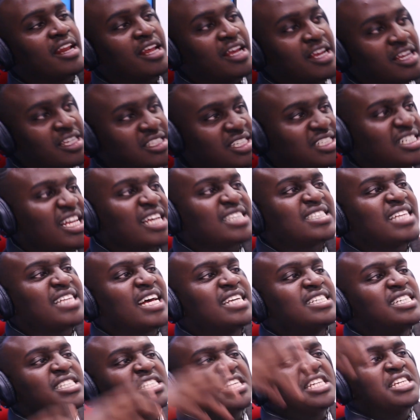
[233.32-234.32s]
Oh. She just
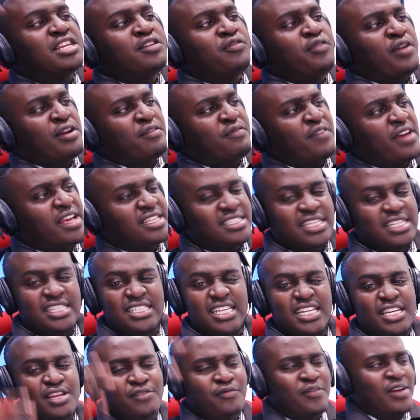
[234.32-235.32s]
does it in different phases
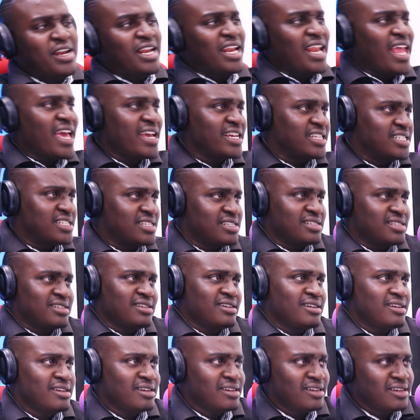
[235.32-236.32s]
and different lights. Why are
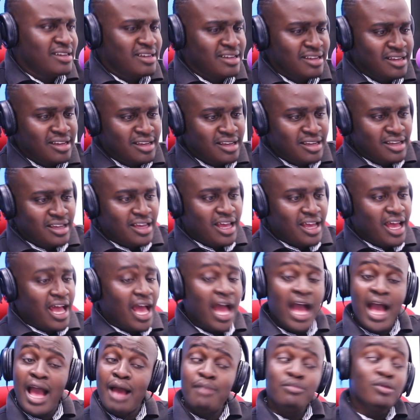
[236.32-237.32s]
you changanishing me?
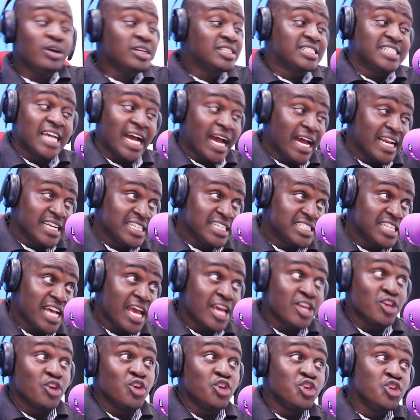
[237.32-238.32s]
I'm not
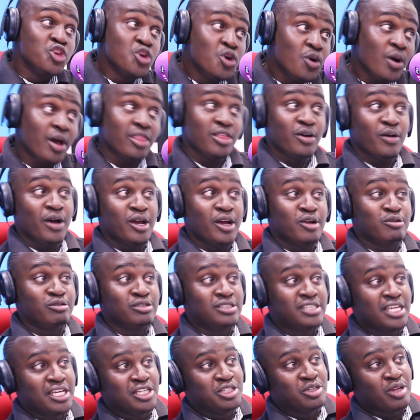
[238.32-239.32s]
changanishing you. You are the one who
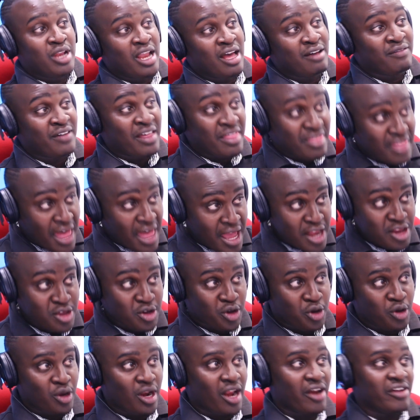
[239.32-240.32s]
said you love her. Then you
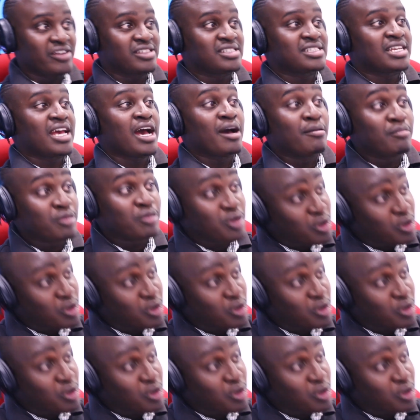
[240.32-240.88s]
call her a scam.